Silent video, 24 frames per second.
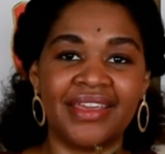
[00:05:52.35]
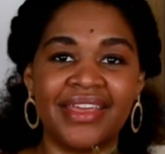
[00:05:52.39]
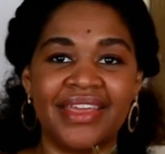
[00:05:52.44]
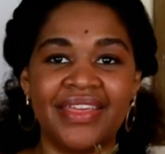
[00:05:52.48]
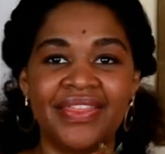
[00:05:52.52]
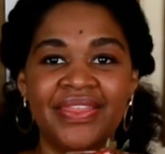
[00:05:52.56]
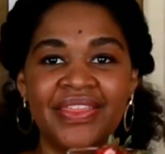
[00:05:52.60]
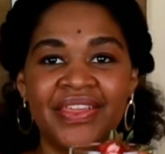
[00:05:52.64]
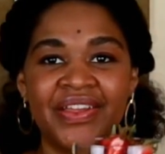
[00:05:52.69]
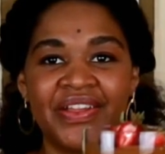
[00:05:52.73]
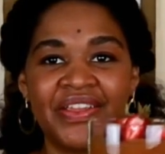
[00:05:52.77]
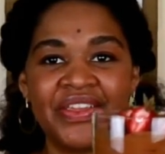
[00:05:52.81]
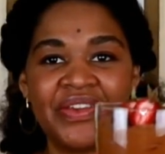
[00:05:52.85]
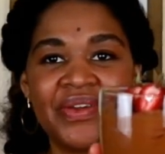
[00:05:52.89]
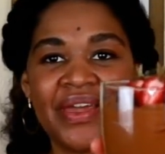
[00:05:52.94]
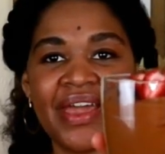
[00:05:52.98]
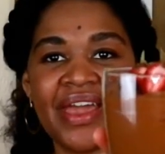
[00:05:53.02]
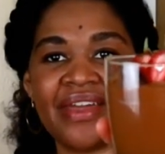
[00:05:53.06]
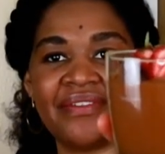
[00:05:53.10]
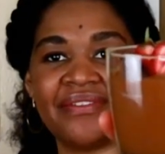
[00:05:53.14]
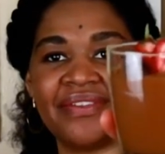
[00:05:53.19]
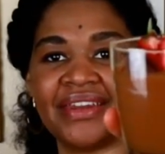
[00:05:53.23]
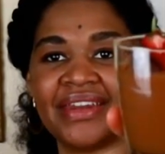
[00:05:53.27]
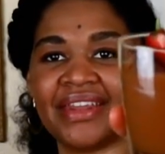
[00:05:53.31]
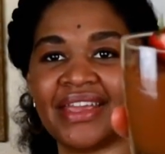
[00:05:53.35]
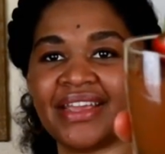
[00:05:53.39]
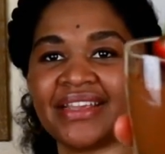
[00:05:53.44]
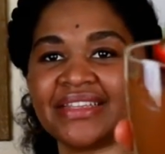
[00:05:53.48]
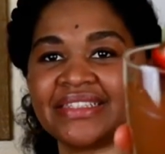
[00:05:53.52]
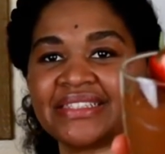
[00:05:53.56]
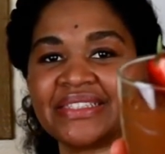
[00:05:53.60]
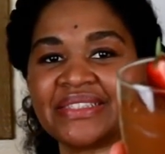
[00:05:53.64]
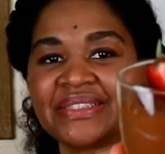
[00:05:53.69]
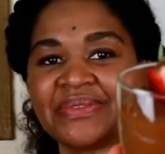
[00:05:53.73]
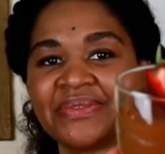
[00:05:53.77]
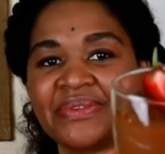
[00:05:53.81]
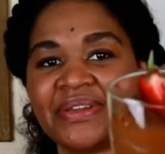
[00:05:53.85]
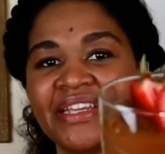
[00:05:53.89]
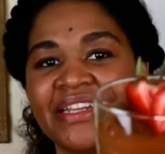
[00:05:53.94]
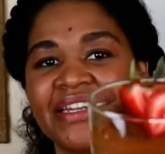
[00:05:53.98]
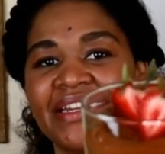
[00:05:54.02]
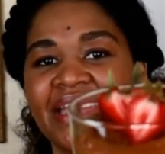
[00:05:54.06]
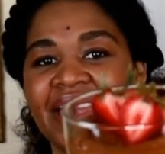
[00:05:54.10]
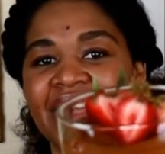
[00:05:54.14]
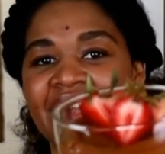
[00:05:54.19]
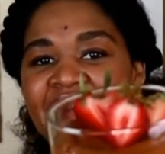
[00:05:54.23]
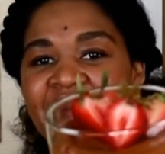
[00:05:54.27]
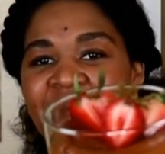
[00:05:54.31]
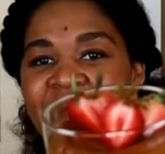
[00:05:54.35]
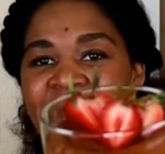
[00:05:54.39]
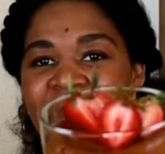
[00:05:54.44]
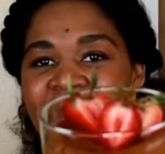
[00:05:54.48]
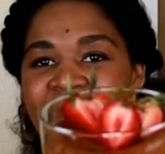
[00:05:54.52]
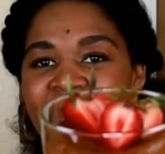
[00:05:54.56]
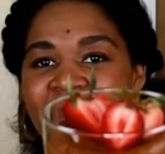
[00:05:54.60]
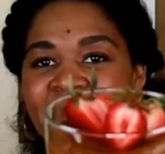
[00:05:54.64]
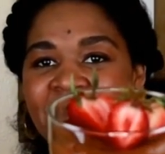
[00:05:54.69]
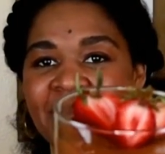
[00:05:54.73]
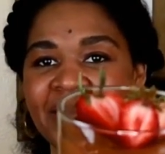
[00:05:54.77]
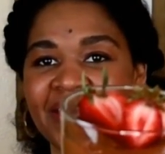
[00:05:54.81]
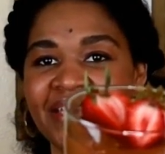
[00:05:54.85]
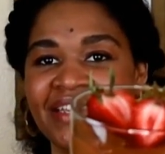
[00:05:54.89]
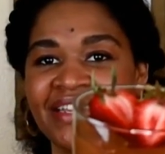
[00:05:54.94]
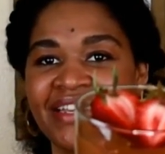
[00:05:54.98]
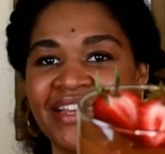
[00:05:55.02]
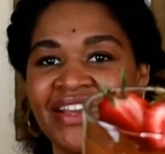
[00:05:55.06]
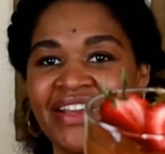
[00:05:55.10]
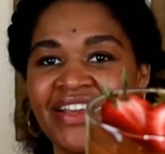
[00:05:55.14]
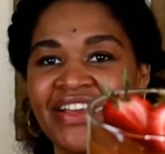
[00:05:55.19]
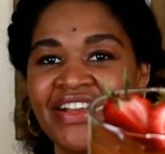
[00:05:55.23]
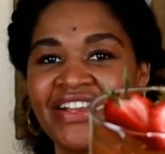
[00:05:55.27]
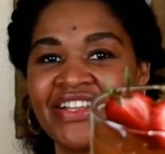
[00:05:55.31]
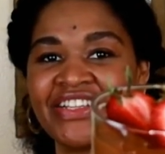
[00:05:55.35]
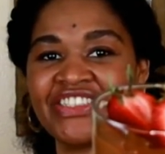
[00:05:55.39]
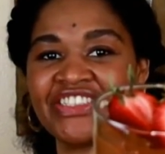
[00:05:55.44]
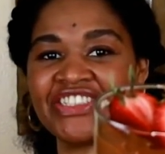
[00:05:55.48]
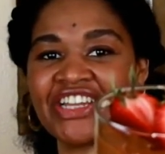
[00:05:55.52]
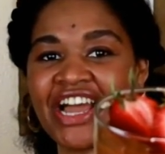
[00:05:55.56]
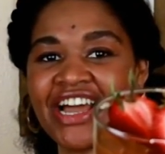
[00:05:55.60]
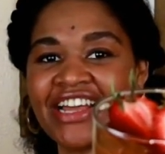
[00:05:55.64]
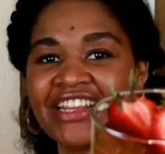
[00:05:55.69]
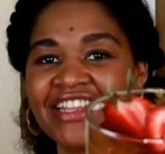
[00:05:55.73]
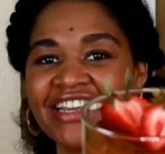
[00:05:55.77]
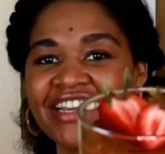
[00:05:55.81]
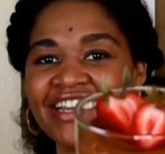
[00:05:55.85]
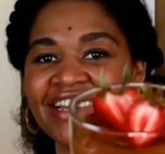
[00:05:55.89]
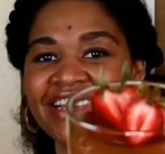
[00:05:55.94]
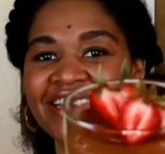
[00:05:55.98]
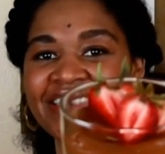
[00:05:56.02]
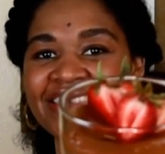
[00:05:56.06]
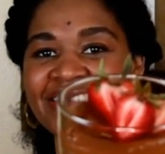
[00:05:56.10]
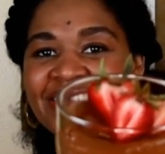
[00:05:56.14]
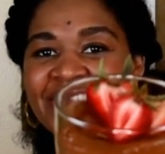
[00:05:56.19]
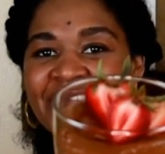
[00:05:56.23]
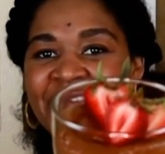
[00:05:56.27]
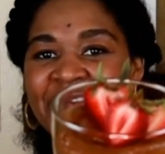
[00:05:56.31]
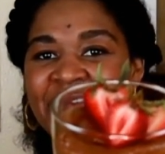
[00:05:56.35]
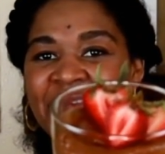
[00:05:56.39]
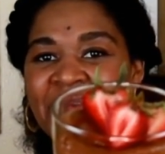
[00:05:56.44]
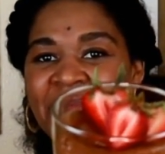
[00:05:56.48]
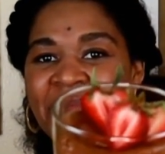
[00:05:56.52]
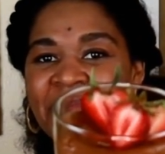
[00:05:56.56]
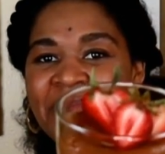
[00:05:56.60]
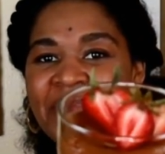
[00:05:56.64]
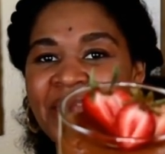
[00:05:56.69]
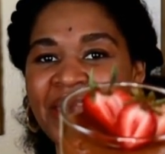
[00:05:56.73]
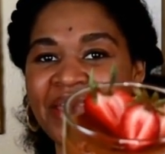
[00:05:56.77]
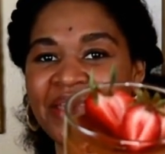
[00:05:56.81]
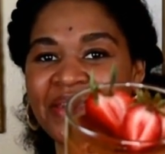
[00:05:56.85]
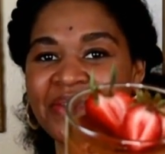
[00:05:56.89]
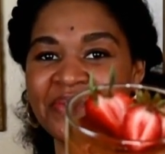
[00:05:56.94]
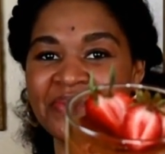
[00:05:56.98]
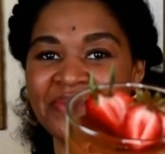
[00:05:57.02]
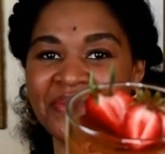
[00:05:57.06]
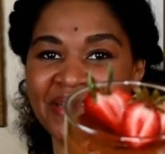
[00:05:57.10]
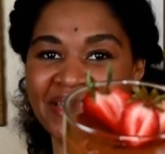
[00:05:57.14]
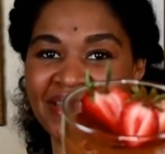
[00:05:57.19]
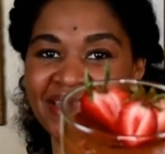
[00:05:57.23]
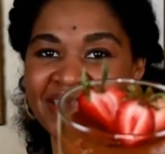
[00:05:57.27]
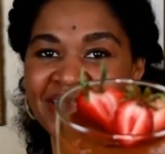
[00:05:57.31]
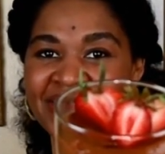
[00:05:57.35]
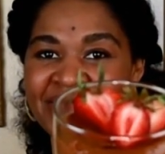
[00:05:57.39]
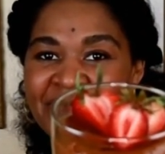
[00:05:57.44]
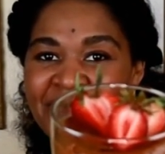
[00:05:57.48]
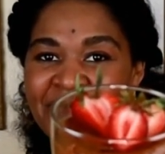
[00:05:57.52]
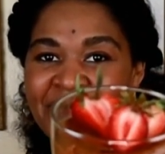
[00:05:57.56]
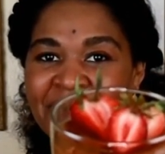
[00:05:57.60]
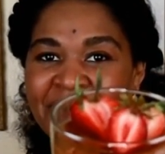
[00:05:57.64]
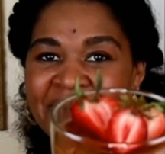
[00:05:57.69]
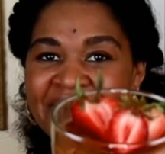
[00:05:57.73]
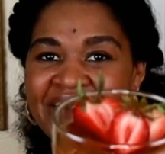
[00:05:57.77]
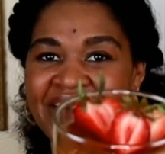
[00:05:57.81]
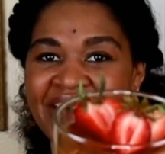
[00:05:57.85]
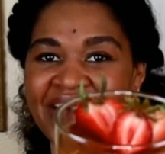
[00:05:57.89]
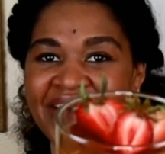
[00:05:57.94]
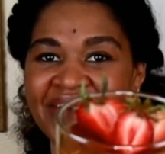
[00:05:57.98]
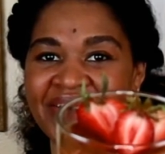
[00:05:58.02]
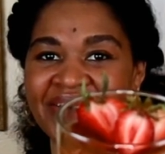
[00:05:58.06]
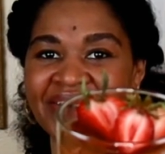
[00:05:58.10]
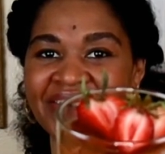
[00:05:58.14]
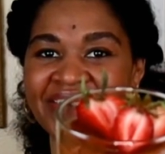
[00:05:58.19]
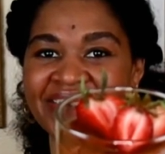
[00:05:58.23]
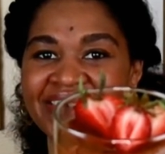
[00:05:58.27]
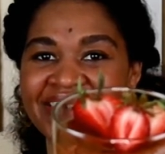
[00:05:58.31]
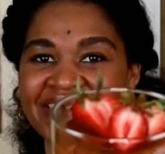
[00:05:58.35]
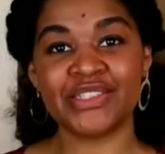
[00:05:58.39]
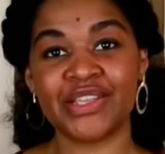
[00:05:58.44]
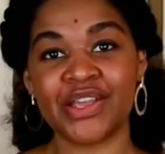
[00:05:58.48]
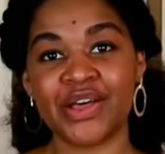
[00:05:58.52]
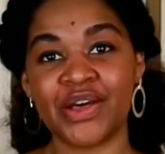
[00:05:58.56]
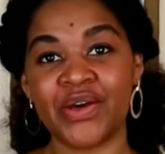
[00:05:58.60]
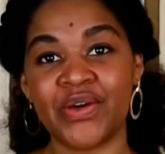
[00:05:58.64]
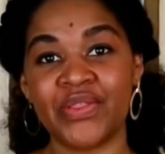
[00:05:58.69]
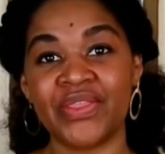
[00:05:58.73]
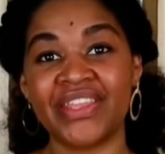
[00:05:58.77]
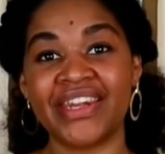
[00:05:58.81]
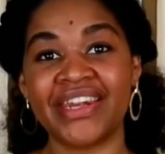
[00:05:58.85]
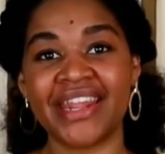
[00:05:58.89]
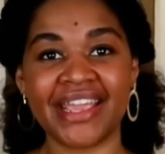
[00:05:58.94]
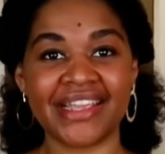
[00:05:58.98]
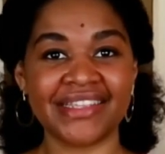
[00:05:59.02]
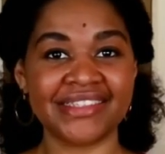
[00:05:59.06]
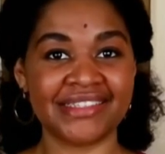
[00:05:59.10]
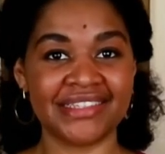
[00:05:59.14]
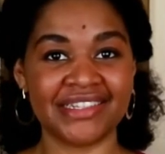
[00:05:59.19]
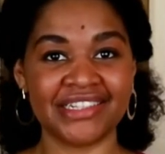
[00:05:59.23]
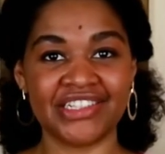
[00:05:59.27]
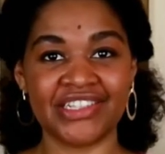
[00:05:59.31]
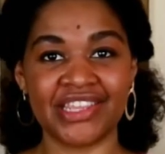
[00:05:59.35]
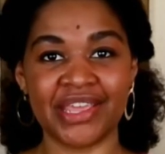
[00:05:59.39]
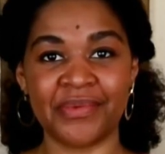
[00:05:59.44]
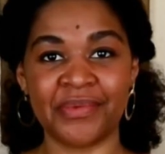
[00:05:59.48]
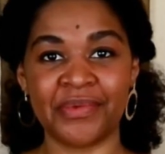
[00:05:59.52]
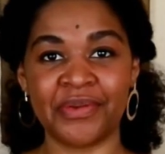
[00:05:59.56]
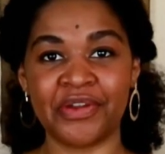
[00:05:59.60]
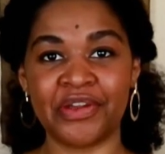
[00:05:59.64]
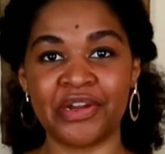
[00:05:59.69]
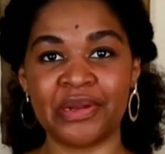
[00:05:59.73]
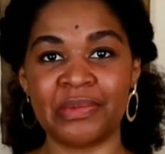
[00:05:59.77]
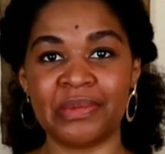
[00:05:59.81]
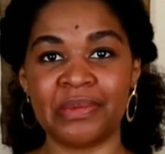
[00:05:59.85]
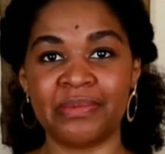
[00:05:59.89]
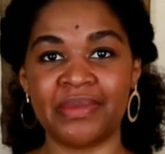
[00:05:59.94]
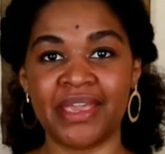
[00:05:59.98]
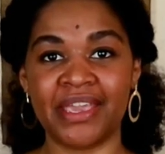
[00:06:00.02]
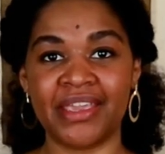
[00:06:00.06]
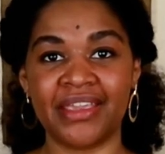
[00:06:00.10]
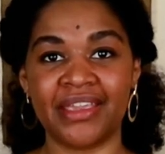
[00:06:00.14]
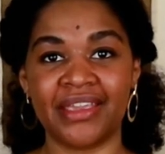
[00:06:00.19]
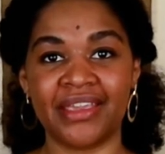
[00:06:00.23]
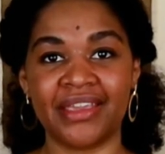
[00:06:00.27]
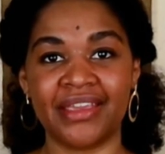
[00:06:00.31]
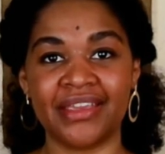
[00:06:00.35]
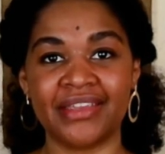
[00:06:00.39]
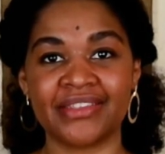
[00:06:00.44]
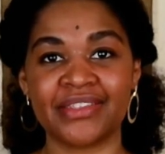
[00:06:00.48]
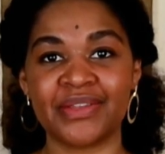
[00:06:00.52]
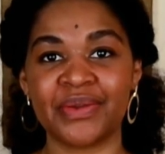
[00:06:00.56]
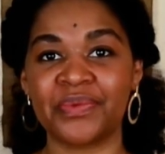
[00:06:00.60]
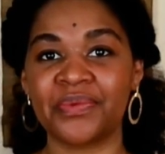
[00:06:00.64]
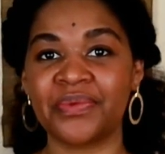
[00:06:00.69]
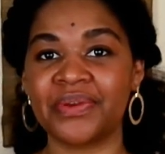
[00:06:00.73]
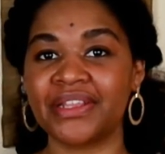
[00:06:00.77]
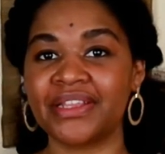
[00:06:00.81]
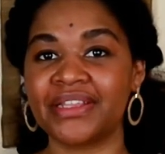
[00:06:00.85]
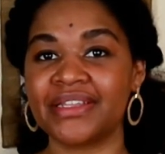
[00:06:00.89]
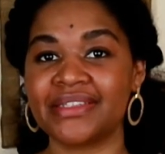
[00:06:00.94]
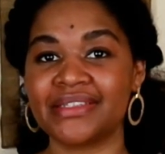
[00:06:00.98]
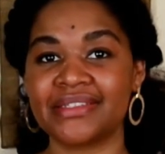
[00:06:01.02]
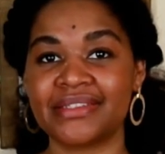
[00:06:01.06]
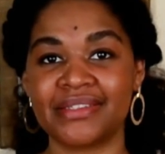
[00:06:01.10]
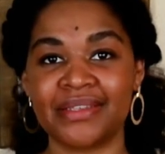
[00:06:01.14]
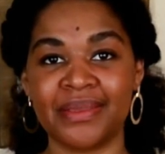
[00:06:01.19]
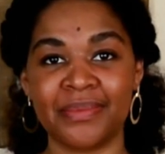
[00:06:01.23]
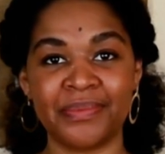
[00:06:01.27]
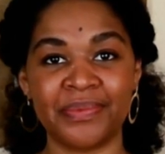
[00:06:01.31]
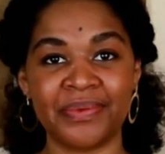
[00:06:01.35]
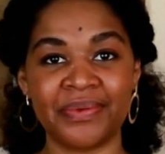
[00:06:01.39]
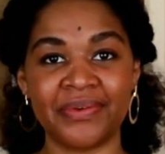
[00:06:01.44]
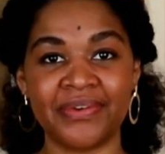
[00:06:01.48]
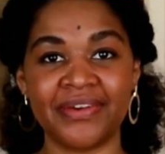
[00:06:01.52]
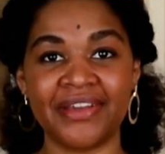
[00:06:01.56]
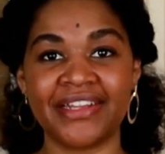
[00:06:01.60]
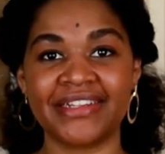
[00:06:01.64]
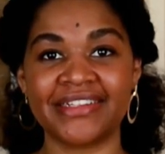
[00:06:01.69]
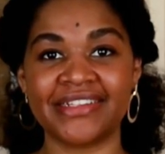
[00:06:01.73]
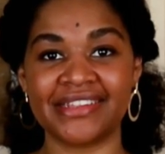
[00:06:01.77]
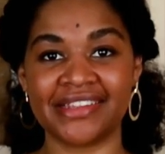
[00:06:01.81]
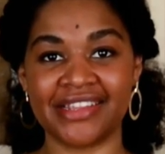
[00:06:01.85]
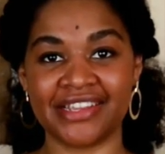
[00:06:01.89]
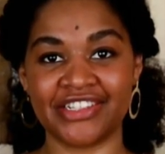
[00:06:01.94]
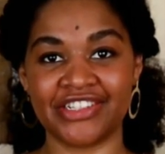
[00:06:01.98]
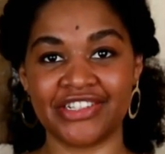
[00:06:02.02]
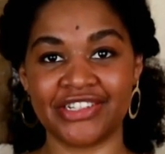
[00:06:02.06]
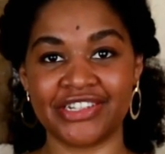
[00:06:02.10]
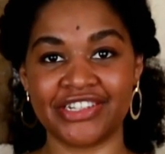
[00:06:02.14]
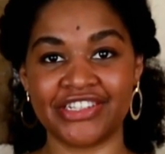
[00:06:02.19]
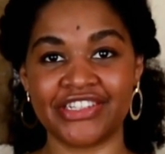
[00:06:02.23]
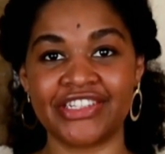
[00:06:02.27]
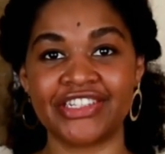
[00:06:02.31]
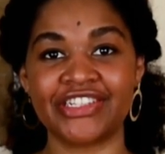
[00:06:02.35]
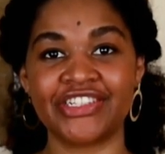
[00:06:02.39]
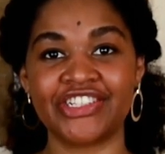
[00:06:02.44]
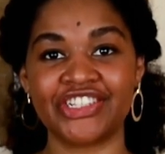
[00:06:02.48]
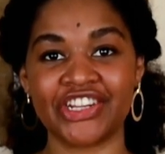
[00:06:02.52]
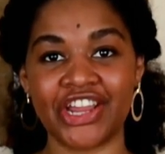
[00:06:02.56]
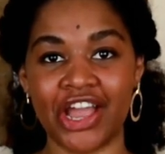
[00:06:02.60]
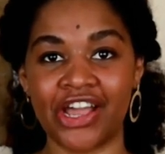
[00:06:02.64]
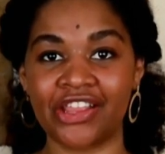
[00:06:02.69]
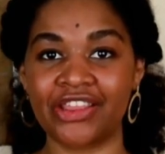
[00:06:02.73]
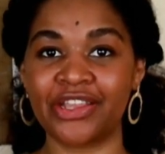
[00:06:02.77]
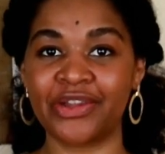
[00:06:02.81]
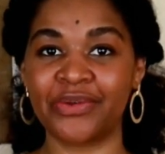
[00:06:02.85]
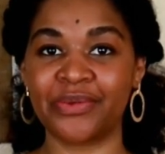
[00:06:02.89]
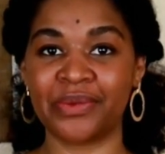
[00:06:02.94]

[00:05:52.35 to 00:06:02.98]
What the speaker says: And there you have it, a sweet and creamy chocolate custard made with sweet potatoes. So the next dish that we're going to be making is a really simple and delicious chocolate